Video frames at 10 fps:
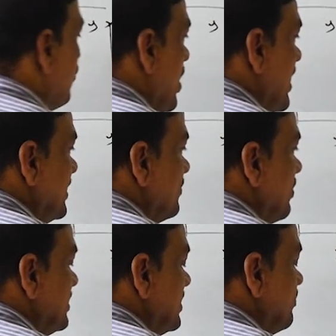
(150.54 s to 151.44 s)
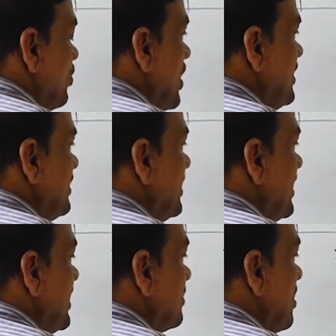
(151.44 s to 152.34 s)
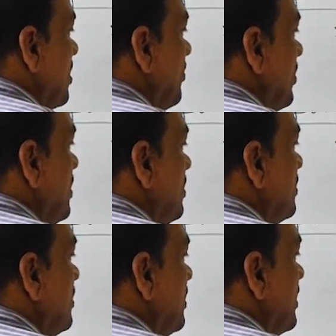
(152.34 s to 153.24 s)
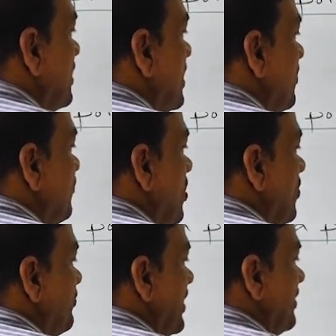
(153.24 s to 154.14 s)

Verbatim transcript: point. What is that point? A comma f of